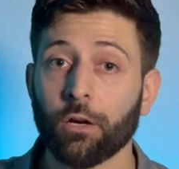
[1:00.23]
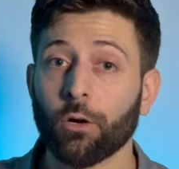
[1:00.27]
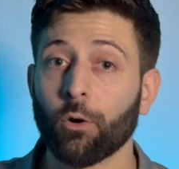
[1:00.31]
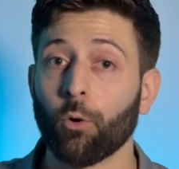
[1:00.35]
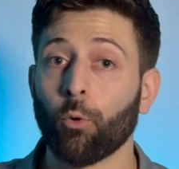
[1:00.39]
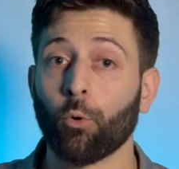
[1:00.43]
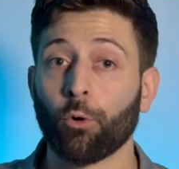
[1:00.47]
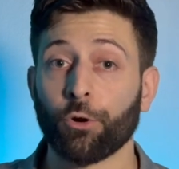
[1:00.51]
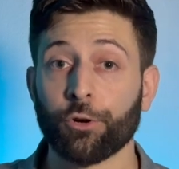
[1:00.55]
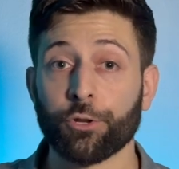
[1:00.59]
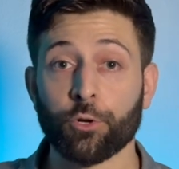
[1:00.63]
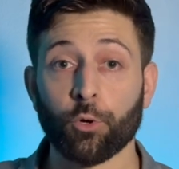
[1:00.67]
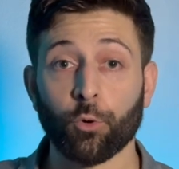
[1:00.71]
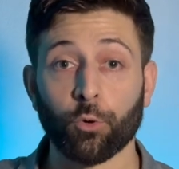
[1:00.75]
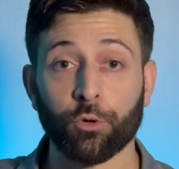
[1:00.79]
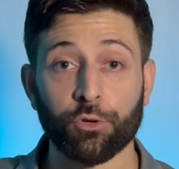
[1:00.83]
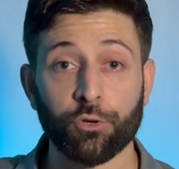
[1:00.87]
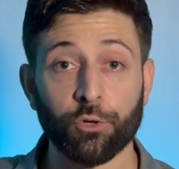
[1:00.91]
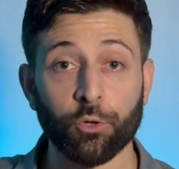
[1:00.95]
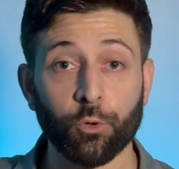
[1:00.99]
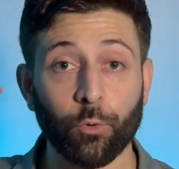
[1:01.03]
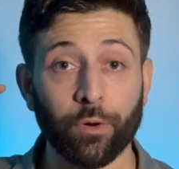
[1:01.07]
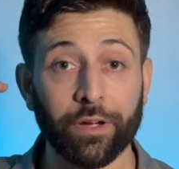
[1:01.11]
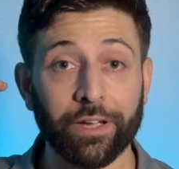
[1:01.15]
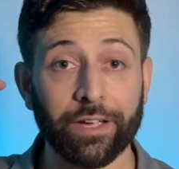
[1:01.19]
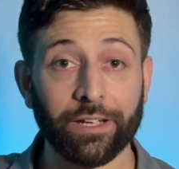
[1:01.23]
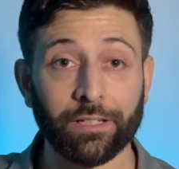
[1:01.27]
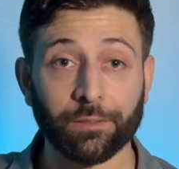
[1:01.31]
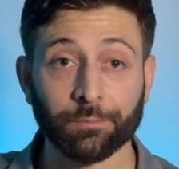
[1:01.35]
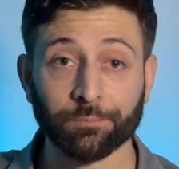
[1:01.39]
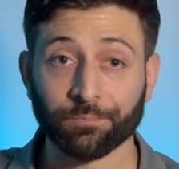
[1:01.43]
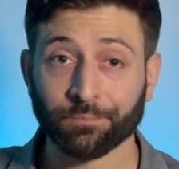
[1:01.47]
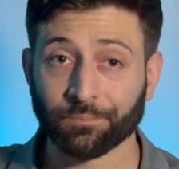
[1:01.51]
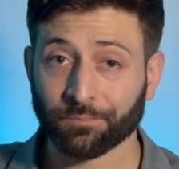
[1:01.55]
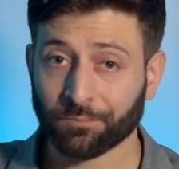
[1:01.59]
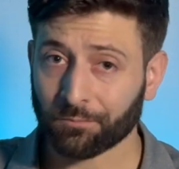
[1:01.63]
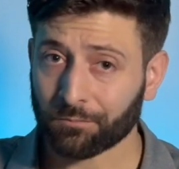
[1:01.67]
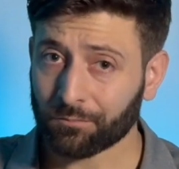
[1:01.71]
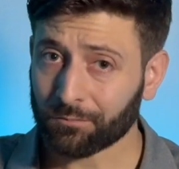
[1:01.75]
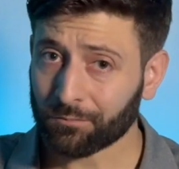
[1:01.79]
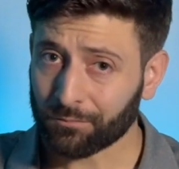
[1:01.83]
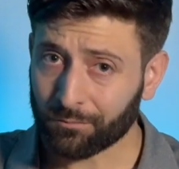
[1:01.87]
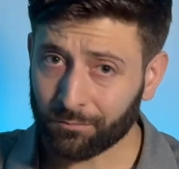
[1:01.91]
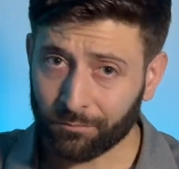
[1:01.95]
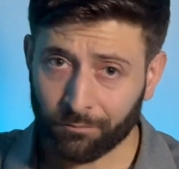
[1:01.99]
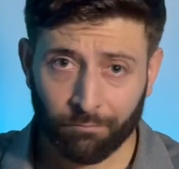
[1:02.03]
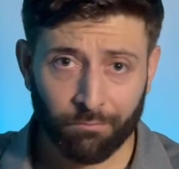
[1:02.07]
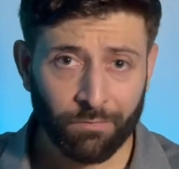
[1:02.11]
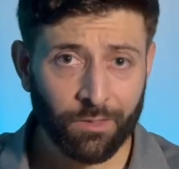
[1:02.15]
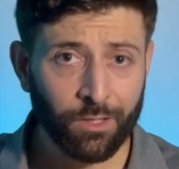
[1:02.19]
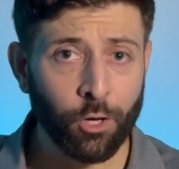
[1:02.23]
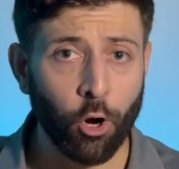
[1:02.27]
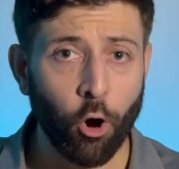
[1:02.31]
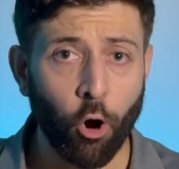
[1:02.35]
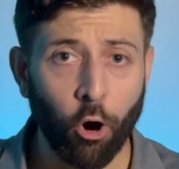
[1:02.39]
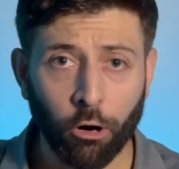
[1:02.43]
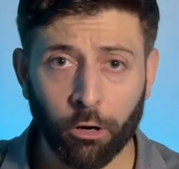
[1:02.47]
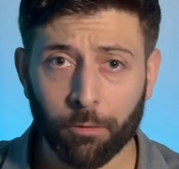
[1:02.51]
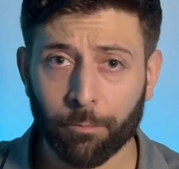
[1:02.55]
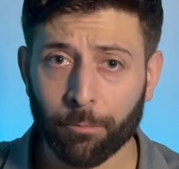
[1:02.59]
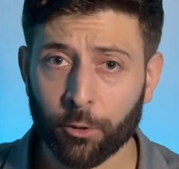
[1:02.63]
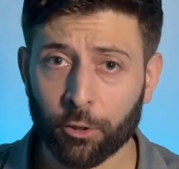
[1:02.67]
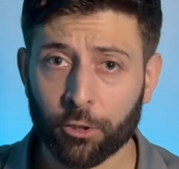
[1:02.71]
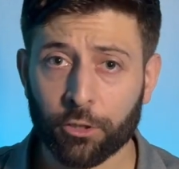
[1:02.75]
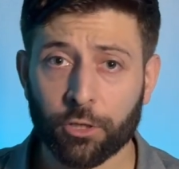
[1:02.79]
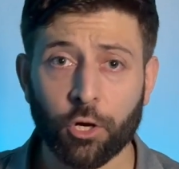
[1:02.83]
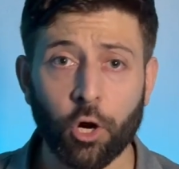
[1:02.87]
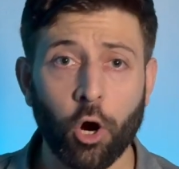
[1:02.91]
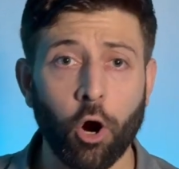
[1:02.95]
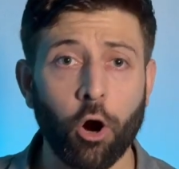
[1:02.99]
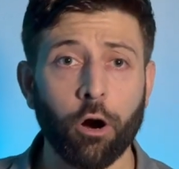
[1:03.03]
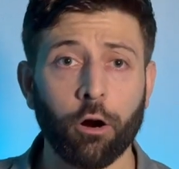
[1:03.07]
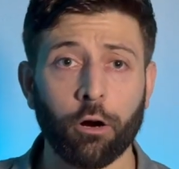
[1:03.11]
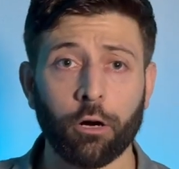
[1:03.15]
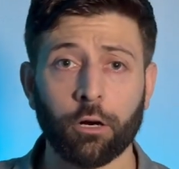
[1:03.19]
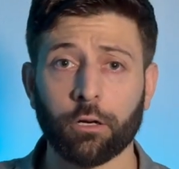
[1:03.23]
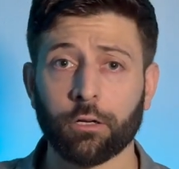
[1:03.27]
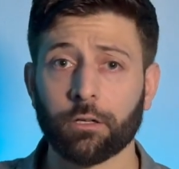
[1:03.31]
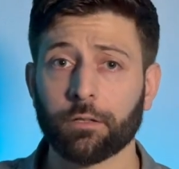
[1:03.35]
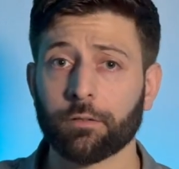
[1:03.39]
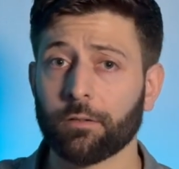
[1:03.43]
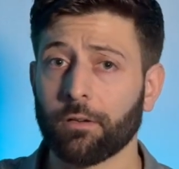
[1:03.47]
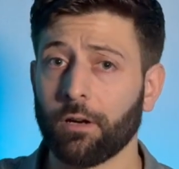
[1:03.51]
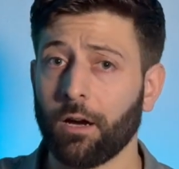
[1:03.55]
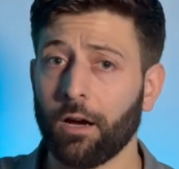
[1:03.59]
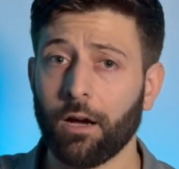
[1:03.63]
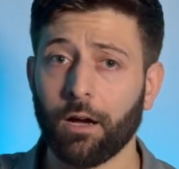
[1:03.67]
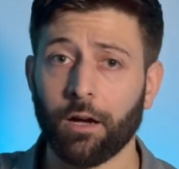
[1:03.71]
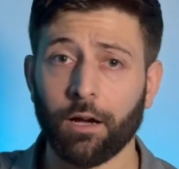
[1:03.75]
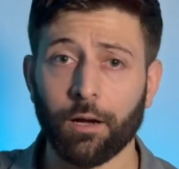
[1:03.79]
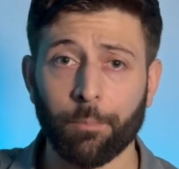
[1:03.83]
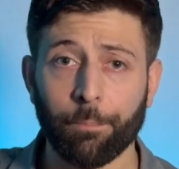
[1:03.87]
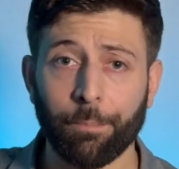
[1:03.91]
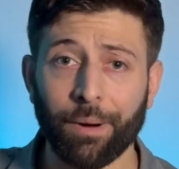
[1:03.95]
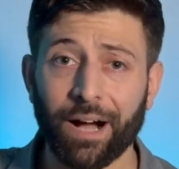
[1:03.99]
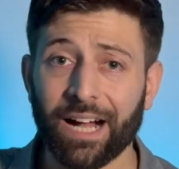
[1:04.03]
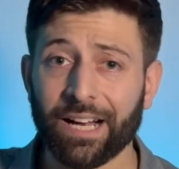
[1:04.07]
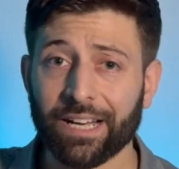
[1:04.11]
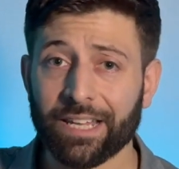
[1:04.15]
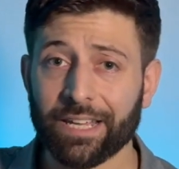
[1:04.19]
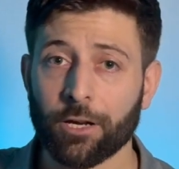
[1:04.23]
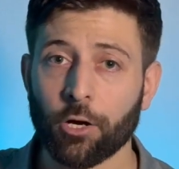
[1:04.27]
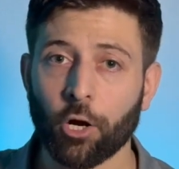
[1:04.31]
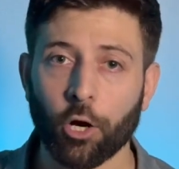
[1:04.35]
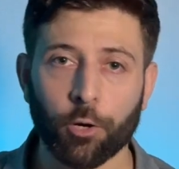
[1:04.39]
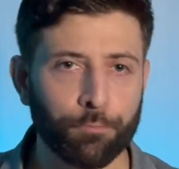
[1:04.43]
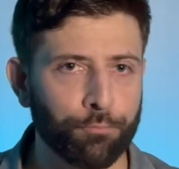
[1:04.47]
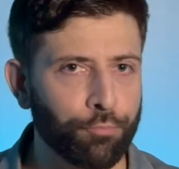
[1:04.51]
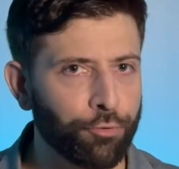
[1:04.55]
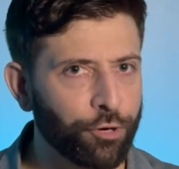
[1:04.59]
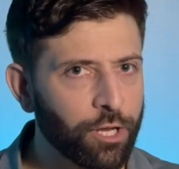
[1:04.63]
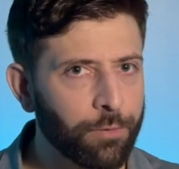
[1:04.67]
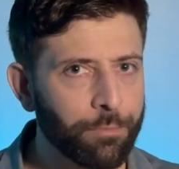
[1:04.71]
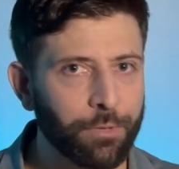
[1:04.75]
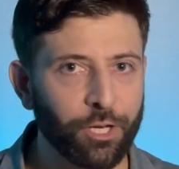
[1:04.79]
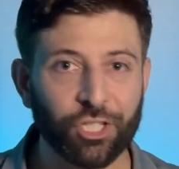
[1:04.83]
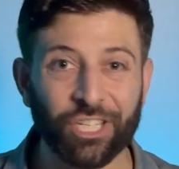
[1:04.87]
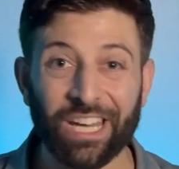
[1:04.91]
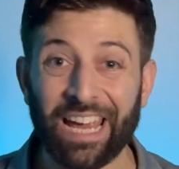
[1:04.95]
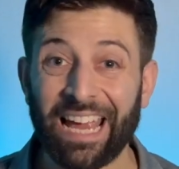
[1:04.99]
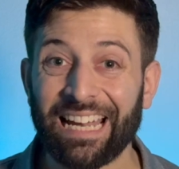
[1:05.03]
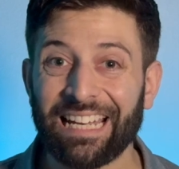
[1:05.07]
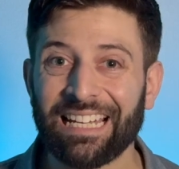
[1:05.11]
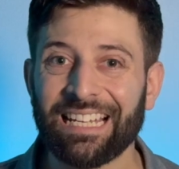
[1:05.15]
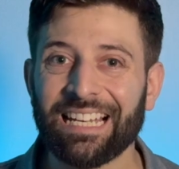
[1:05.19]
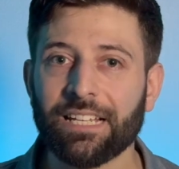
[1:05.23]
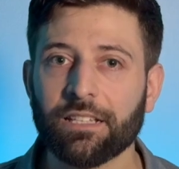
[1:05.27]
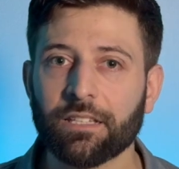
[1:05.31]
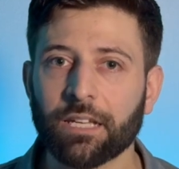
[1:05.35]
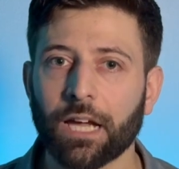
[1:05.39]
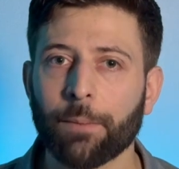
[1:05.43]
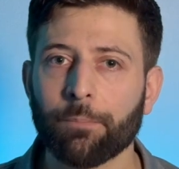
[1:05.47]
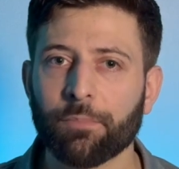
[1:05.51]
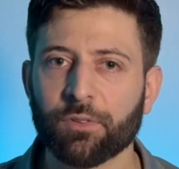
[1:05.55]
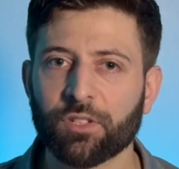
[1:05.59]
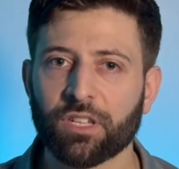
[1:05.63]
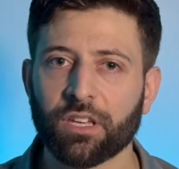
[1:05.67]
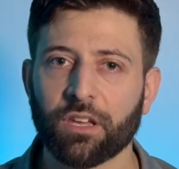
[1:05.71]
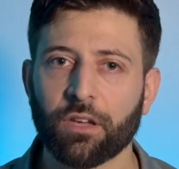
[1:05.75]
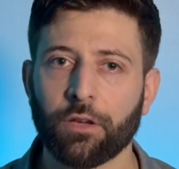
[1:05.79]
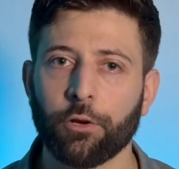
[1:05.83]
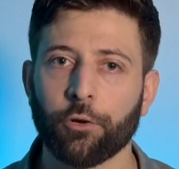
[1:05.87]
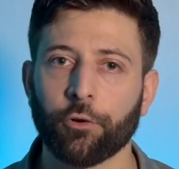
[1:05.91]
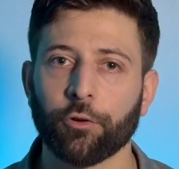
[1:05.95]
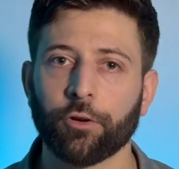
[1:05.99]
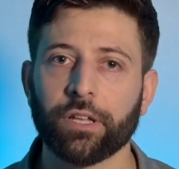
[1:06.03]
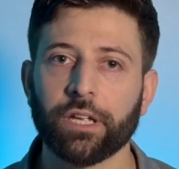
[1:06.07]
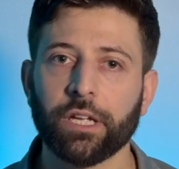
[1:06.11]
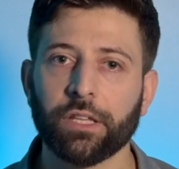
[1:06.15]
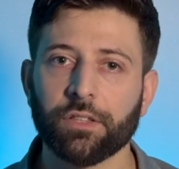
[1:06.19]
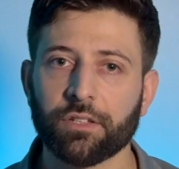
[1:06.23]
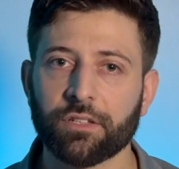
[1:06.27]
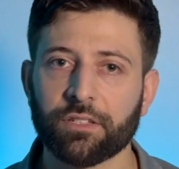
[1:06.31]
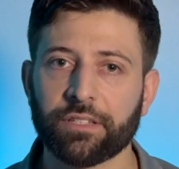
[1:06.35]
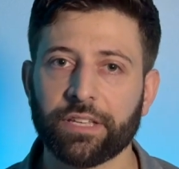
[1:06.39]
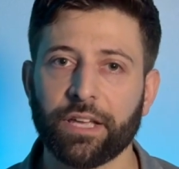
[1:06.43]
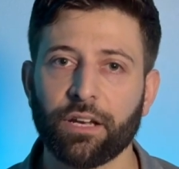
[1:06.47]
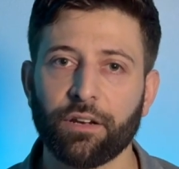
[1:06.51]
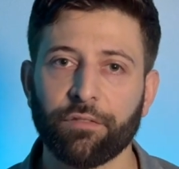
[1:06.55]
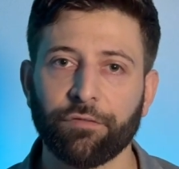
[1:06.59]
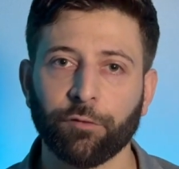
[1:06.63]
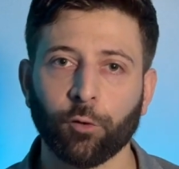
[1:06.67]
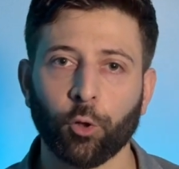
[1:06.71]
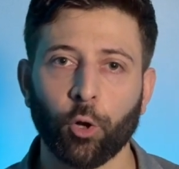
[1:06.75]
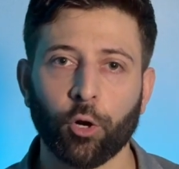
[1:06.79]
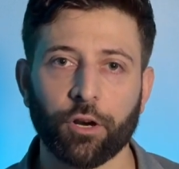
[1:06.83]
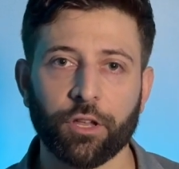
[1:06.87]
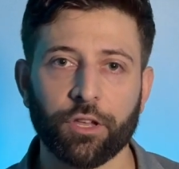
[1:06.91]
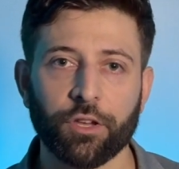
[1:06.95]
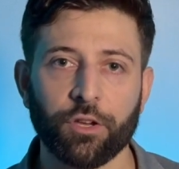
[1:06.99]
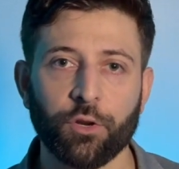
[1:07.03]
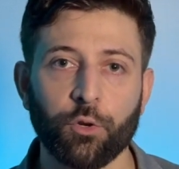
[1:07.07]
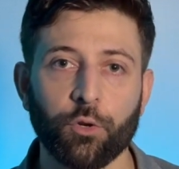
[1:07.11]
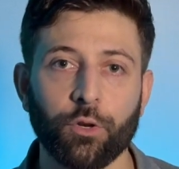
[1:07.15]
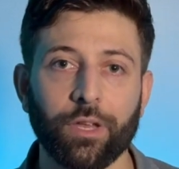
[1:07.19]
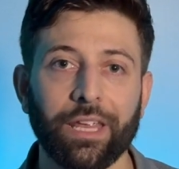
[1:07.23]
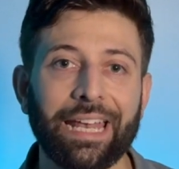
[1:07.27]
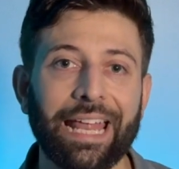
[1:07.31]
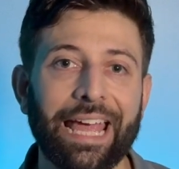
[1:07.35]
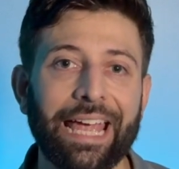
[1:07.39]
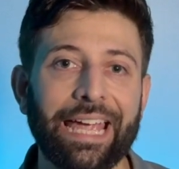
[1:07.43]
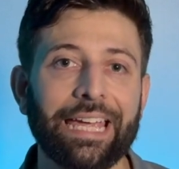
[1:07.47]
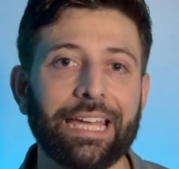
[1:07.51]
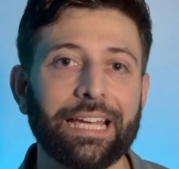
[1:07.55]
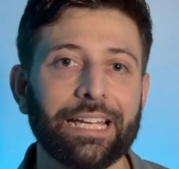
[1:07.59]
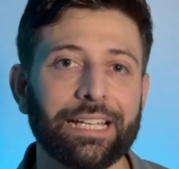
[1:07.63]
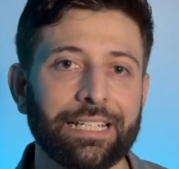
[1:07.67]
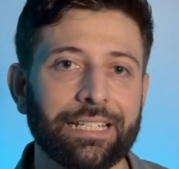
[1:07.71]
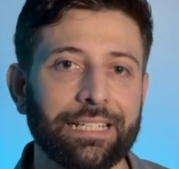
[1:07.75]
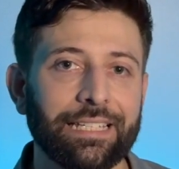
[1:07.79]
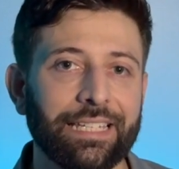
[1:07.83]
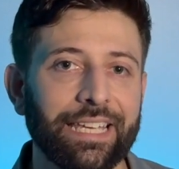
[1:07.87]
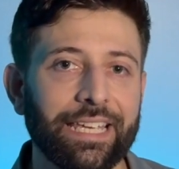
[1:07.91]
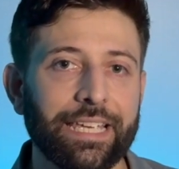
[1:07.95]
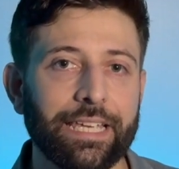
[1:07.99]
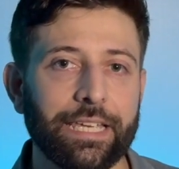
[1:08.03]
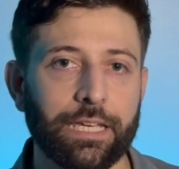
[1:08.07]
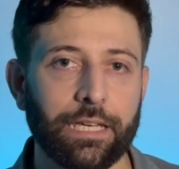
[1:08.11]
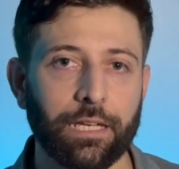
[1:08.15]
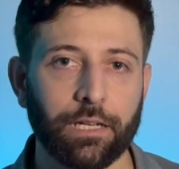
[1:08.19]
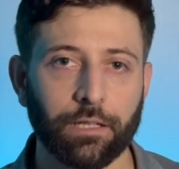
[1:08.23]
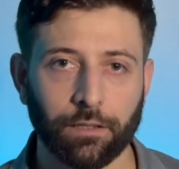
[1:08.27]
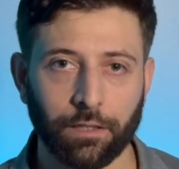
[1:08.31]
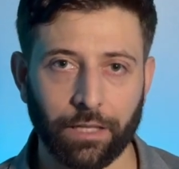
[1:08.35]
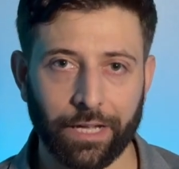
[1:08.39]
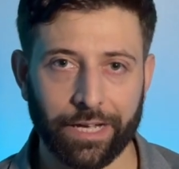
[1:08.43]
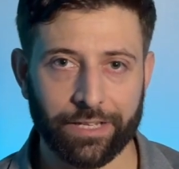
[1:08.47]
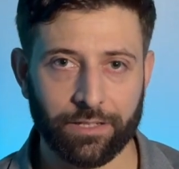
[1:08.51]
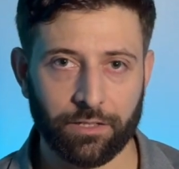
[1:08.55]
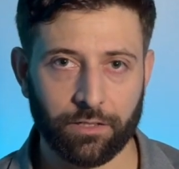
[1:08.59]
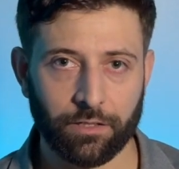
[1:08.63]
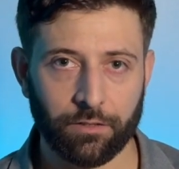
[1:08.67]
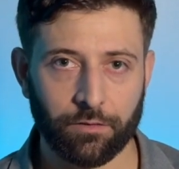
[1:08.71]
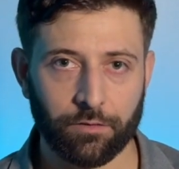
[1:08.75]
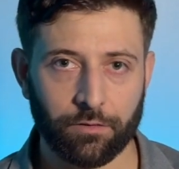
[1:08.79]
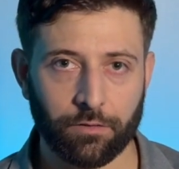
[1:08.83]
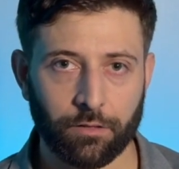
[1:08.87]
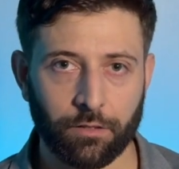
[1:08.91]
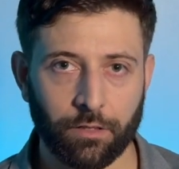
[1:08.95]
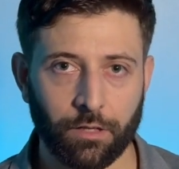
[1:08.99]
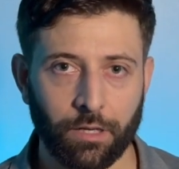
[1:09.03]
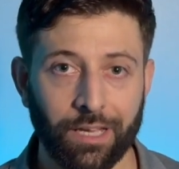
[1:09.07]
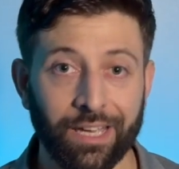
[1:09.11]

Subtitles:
or you're doing armored car, bodyguard, pretty much any type of security in the state of Florida, you need a D license.